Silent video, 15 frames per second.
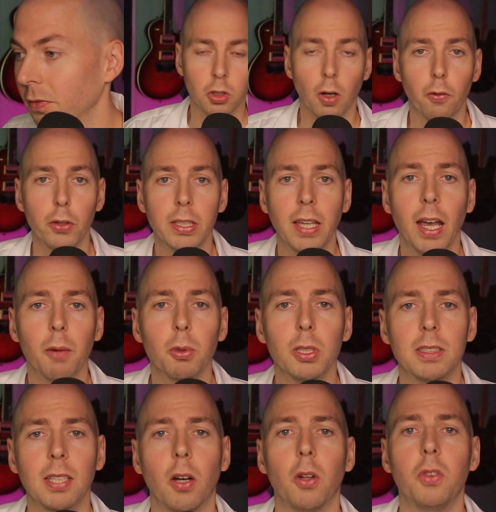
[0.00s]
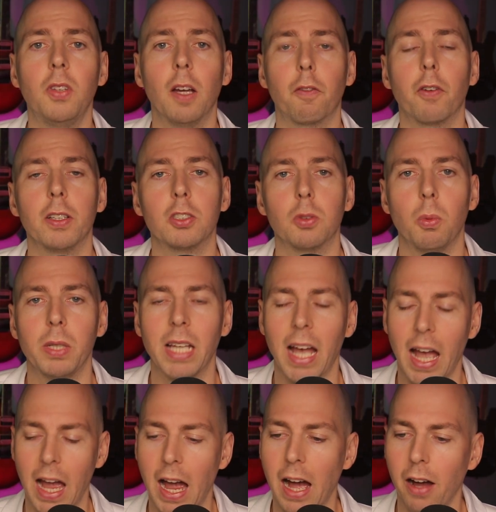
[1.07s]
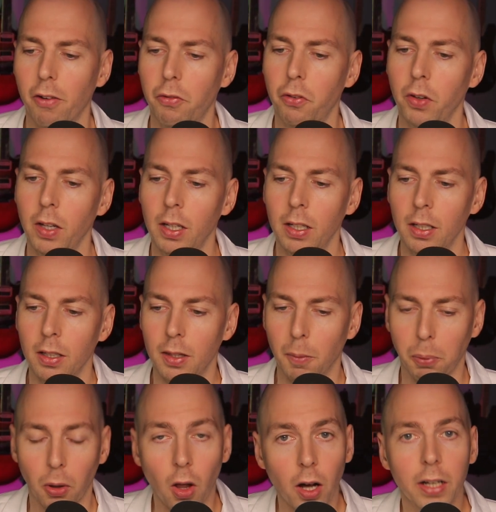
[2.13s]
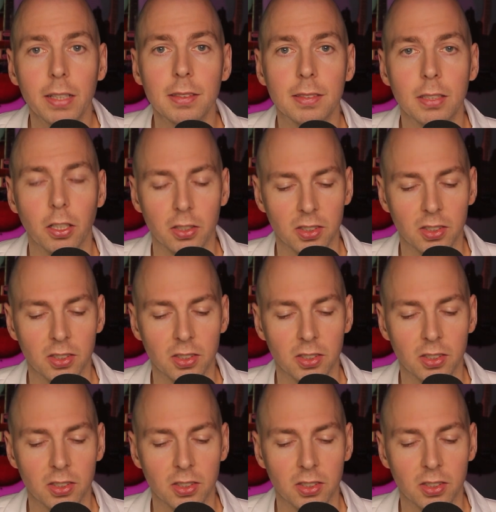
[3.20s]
So if we can't really tell a difference when we have the plugins in our